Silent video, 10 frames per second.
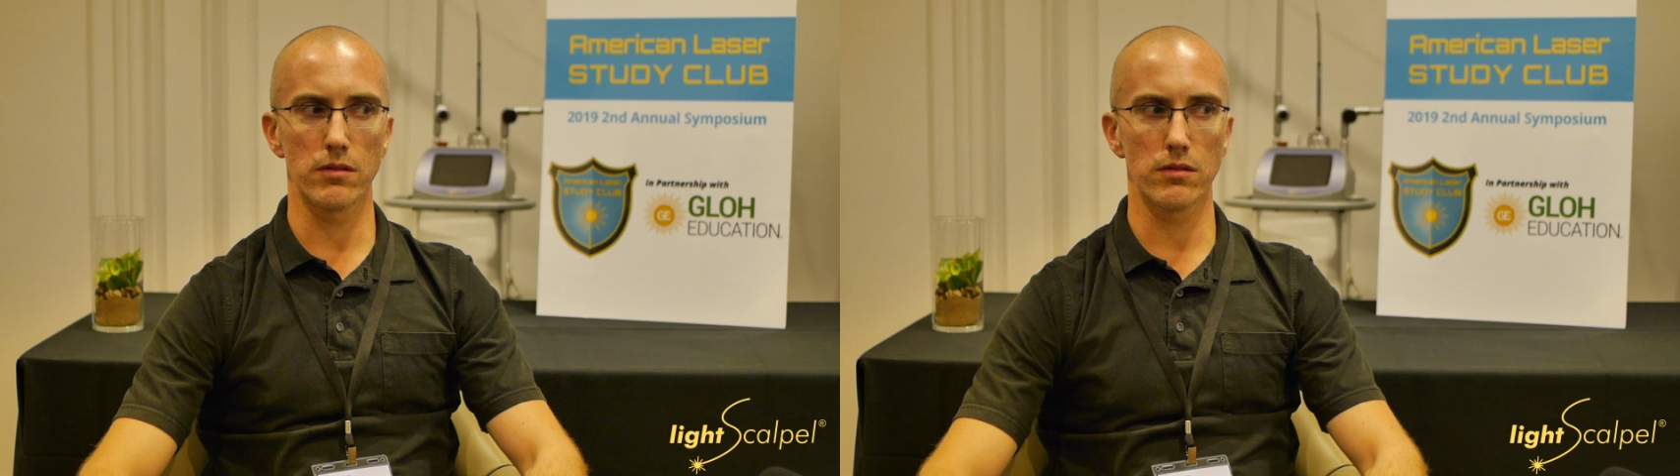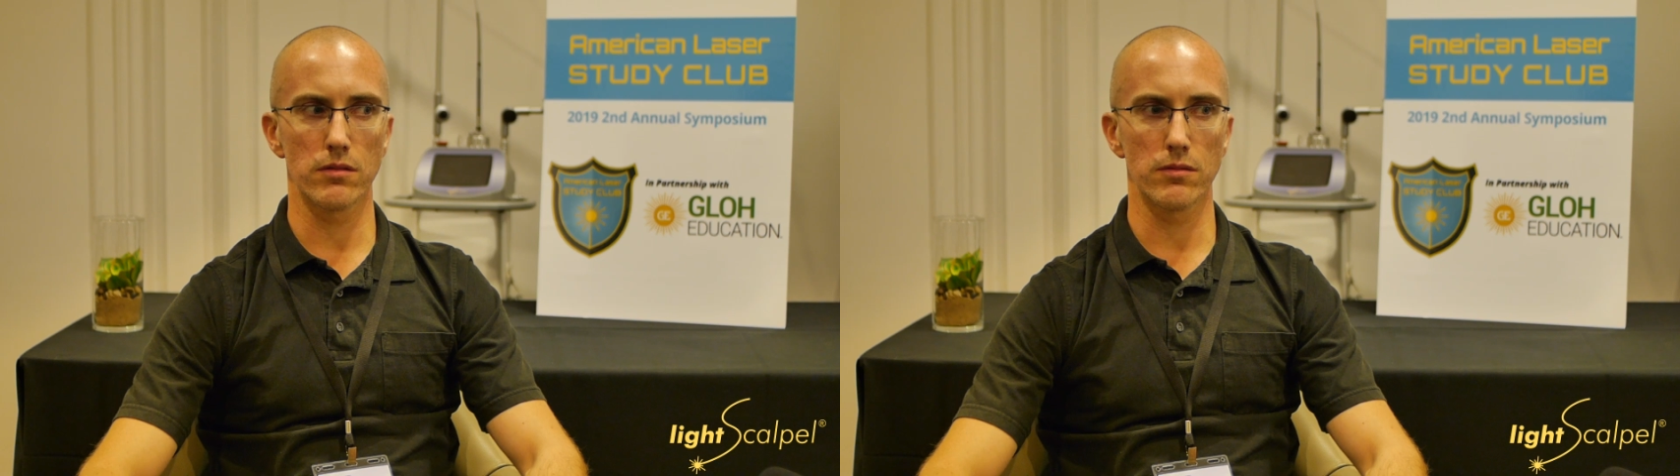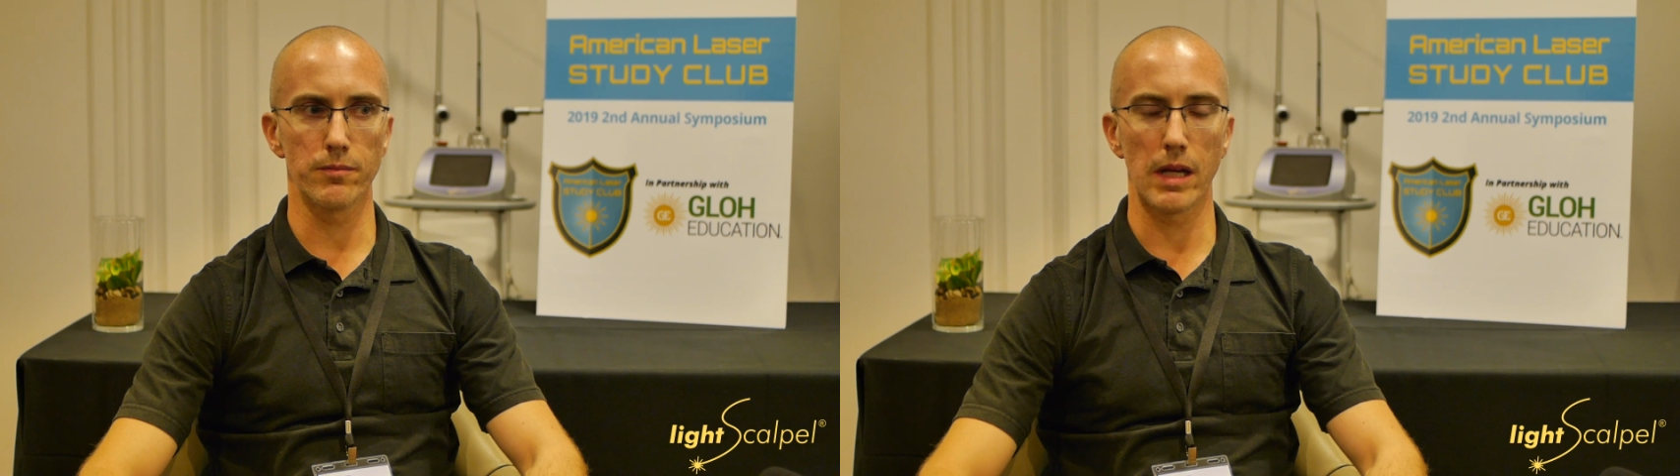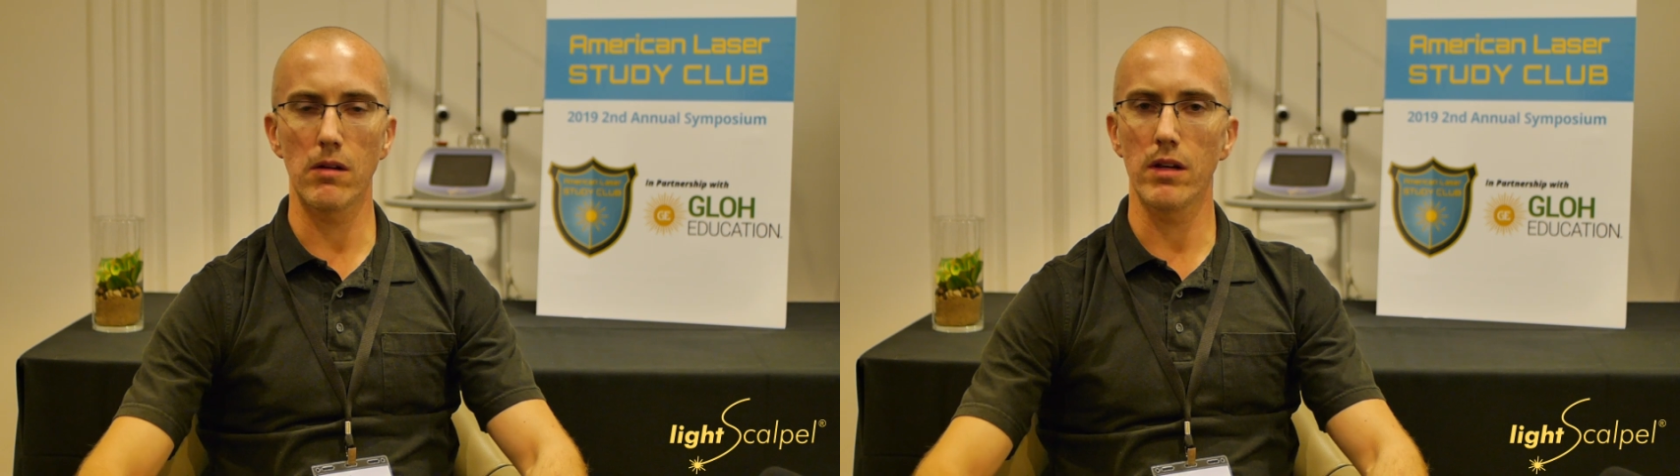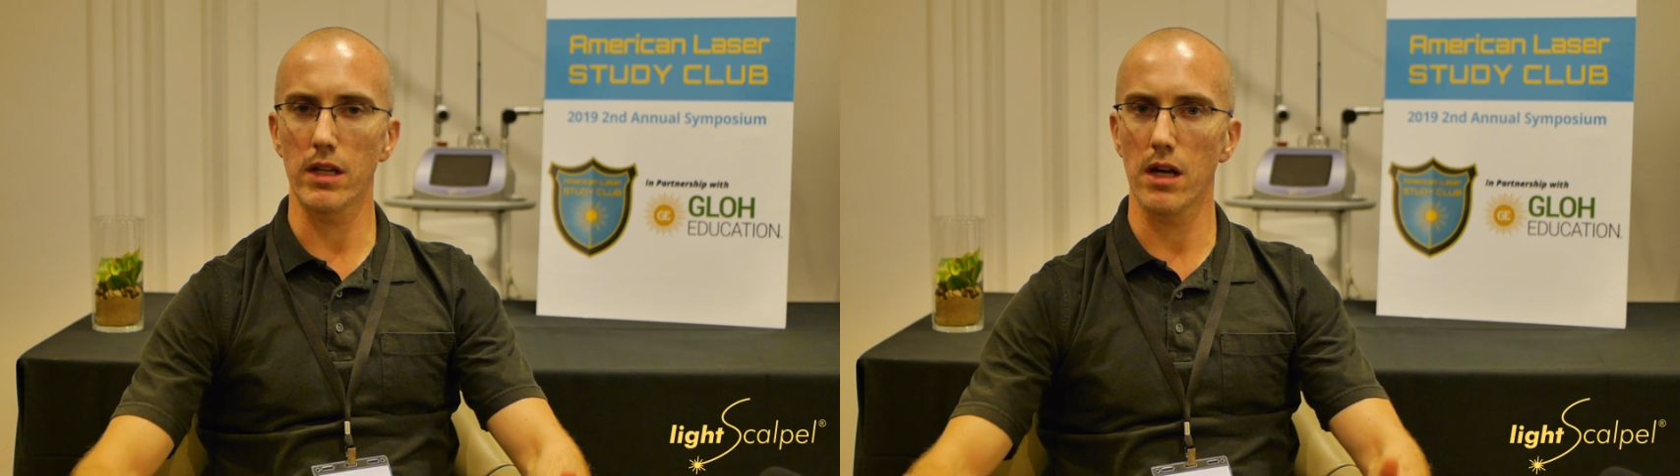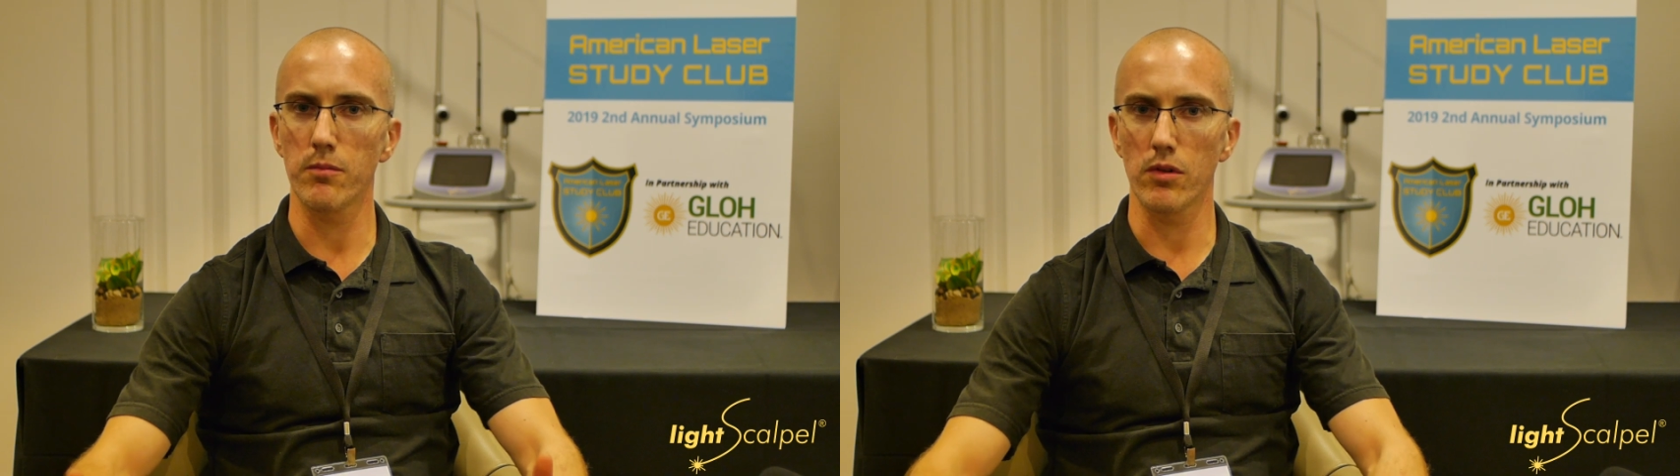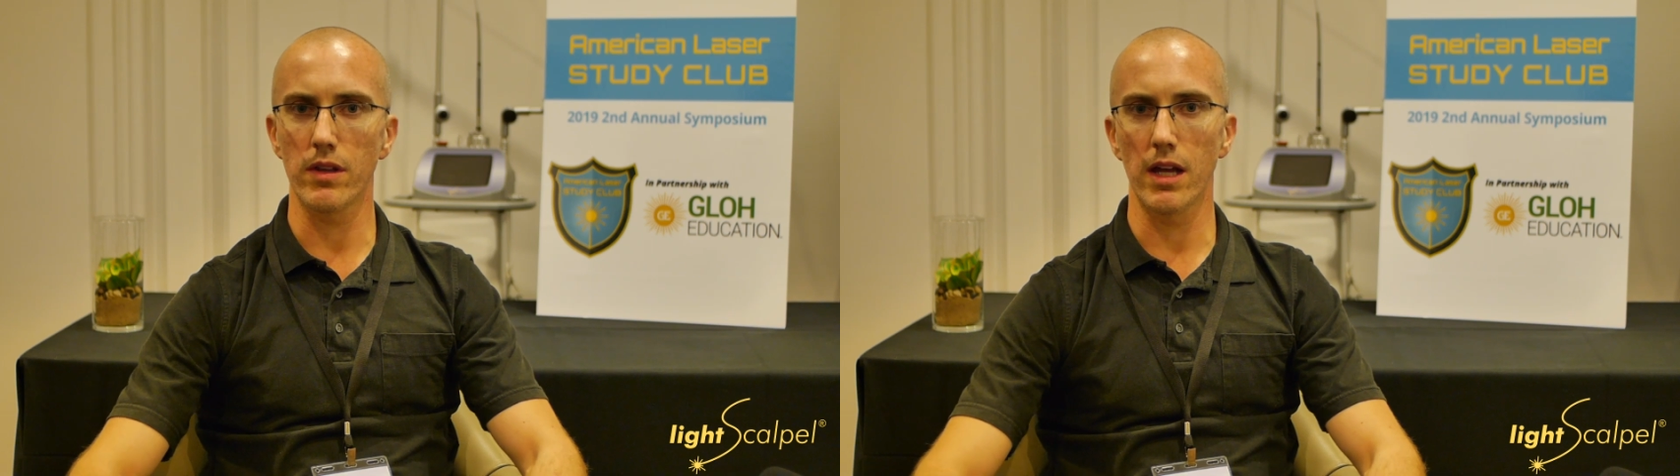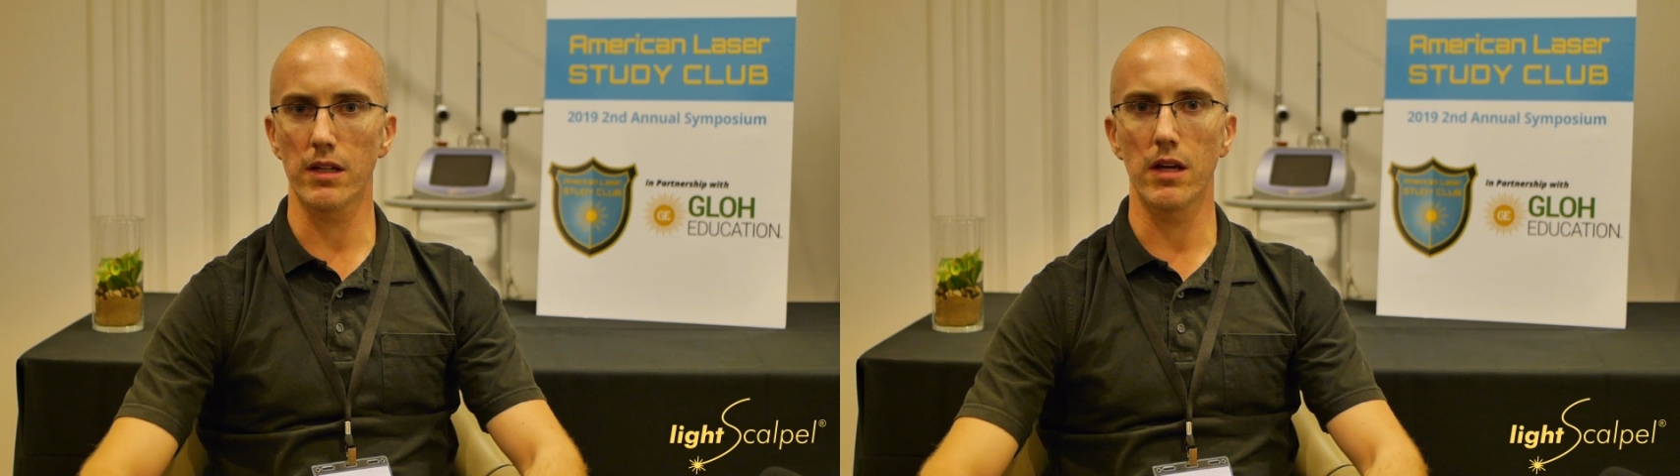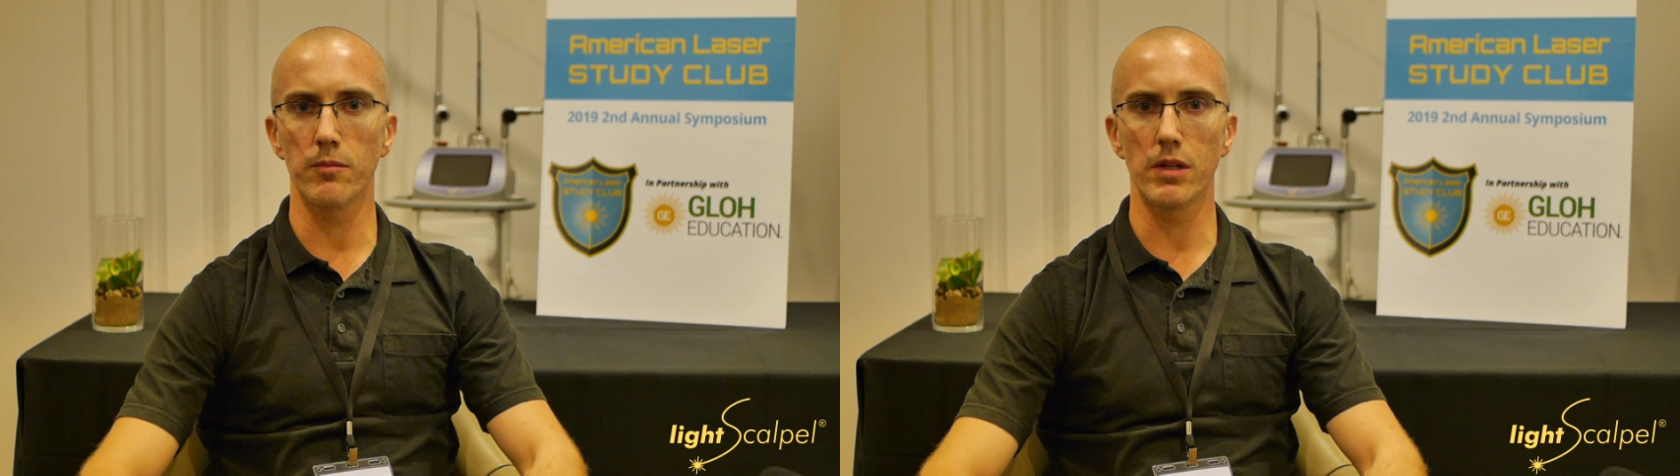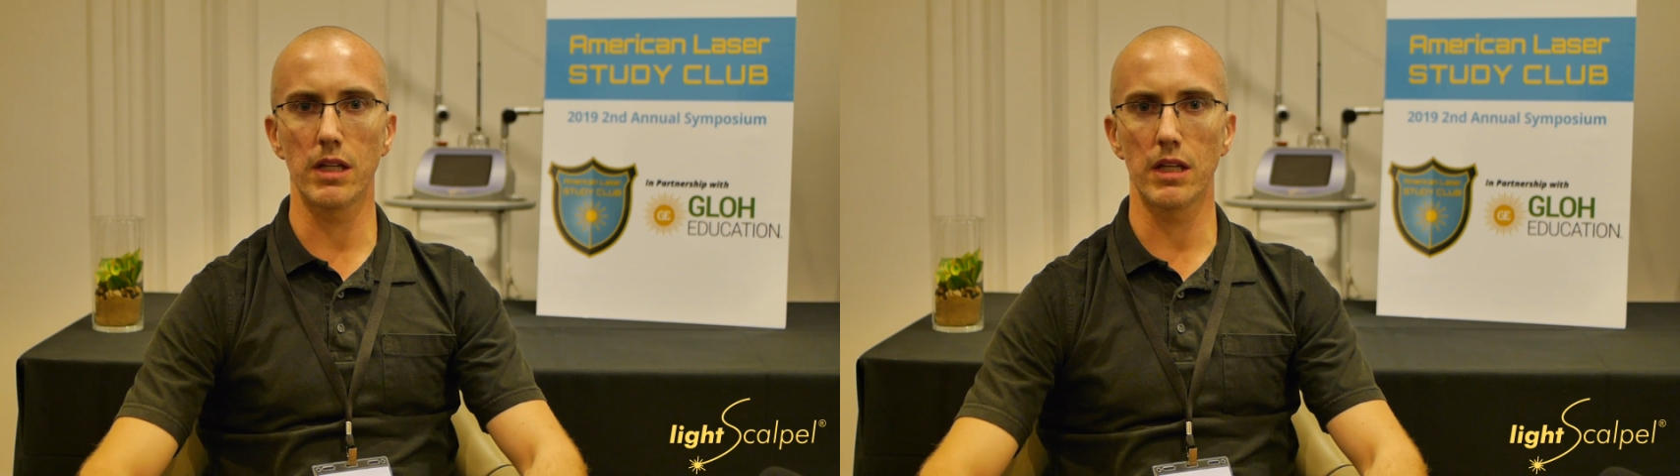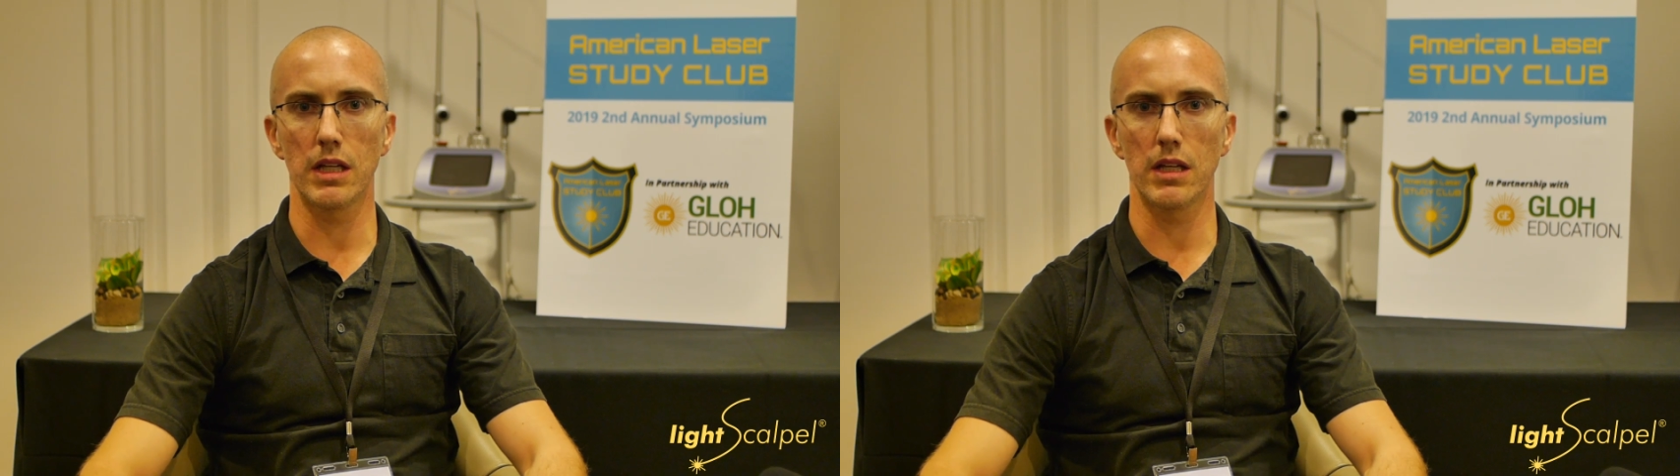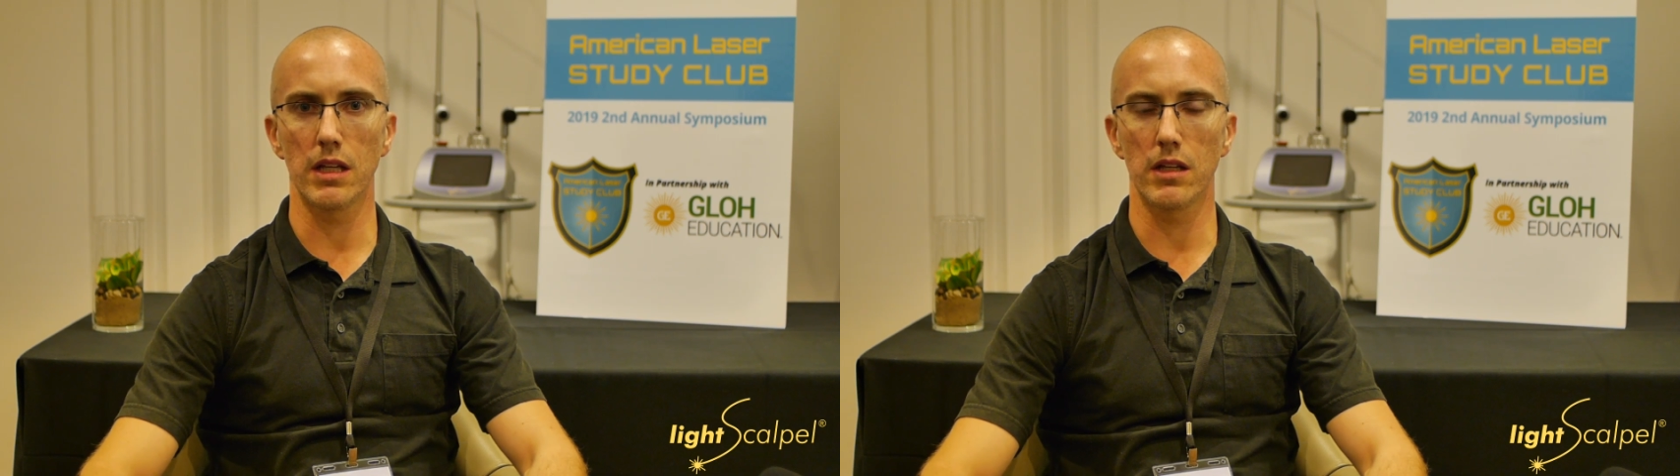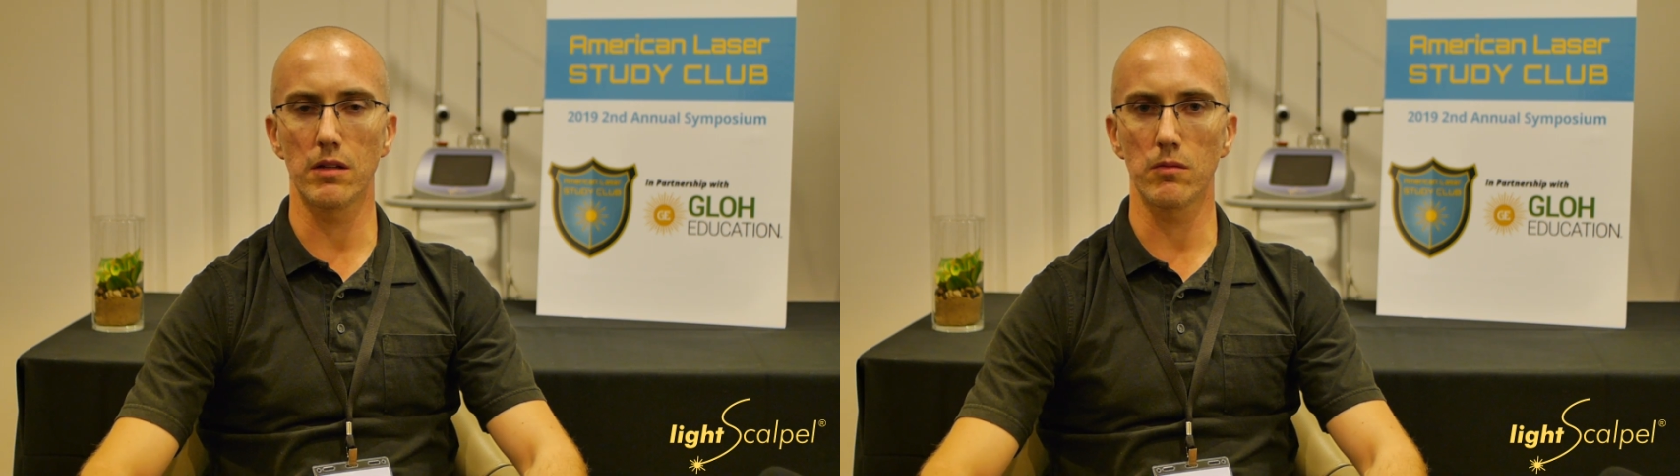marrying up with that company and